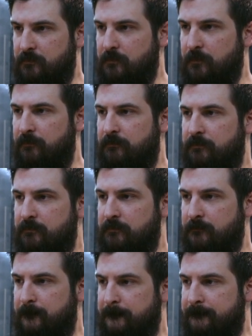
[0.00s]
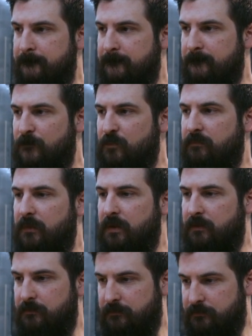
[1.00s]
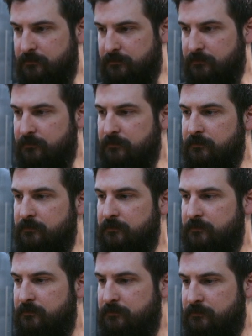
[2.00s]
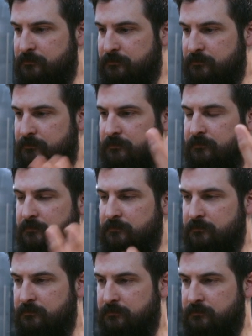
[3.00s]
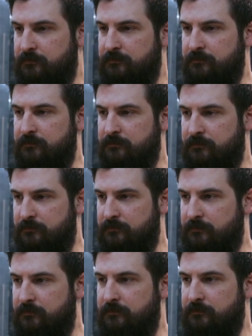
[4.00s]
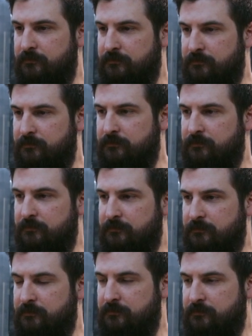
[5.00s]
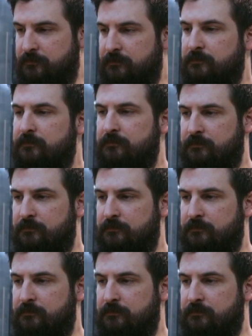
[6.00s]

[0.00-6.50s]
The person shown says nothing.